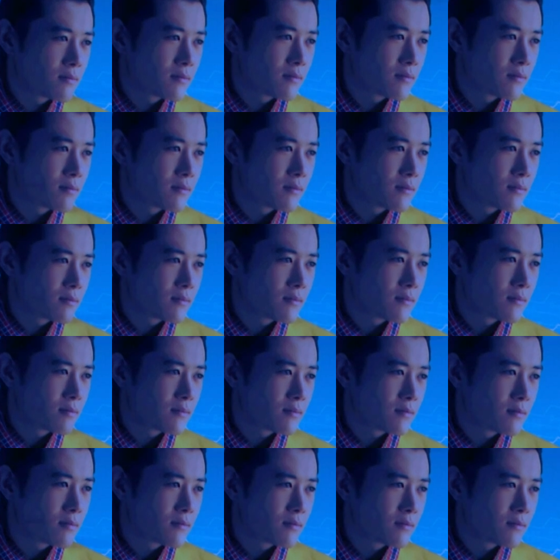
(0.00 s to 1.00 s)
Since it is
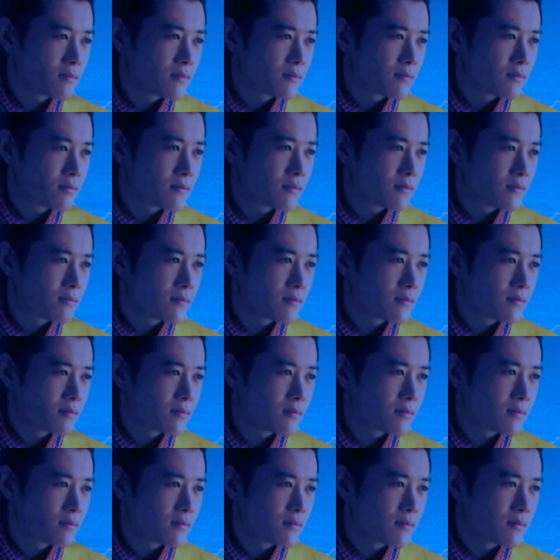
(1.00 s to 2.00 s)
all operated
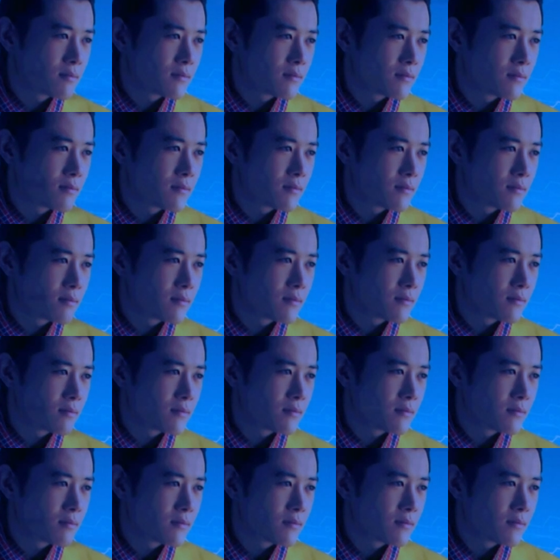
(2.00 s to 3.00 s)
online,
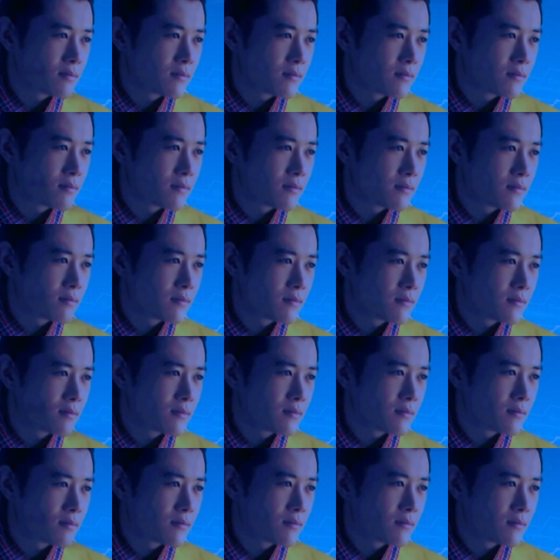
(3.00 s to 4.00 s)
can we
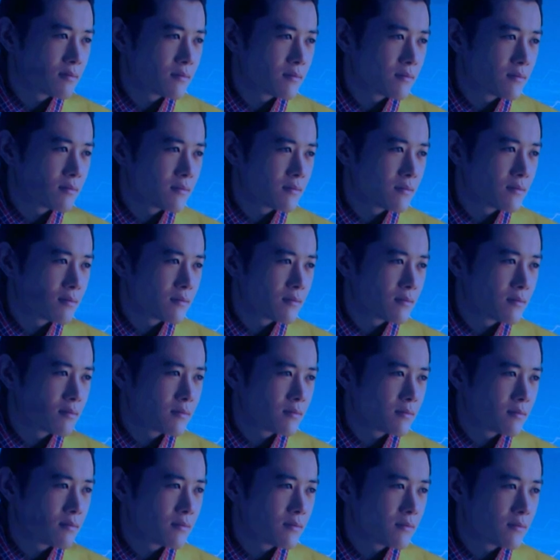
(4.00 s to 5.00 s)
expect reduced
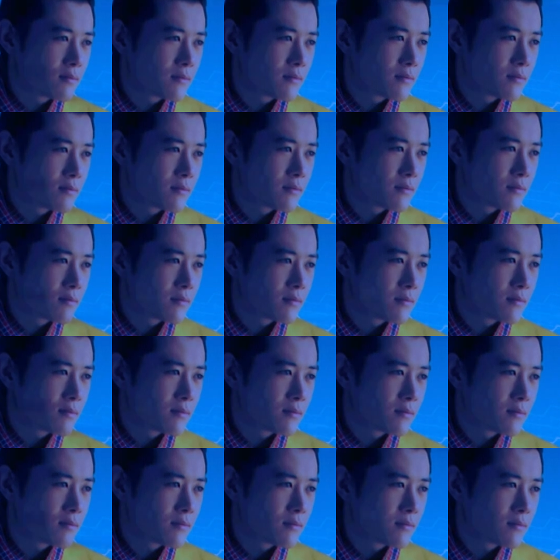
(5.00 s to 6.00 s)
paperwork and
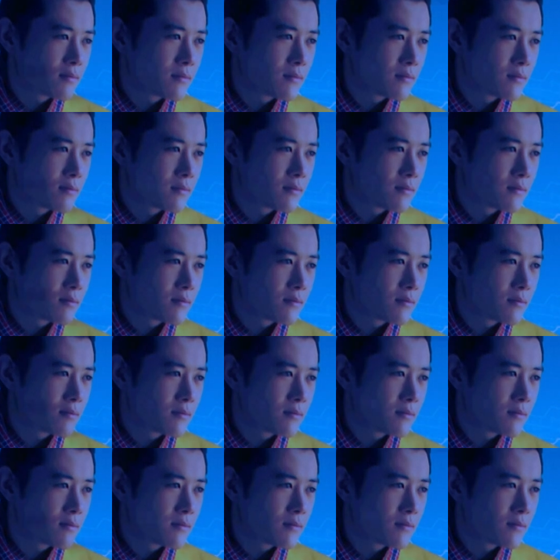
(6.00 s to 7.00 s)
cost saving for
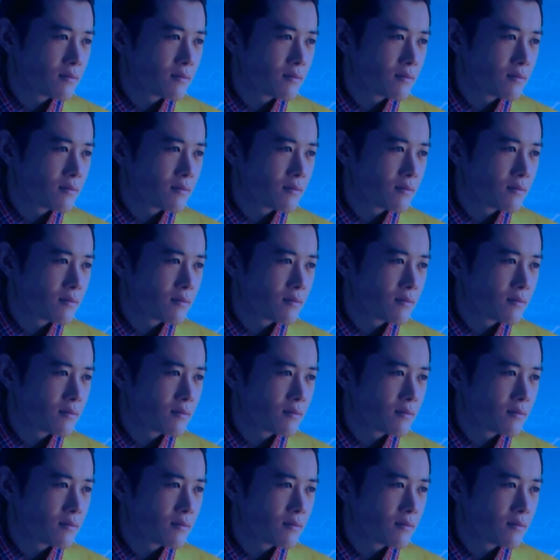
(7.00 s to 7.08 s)
businesses?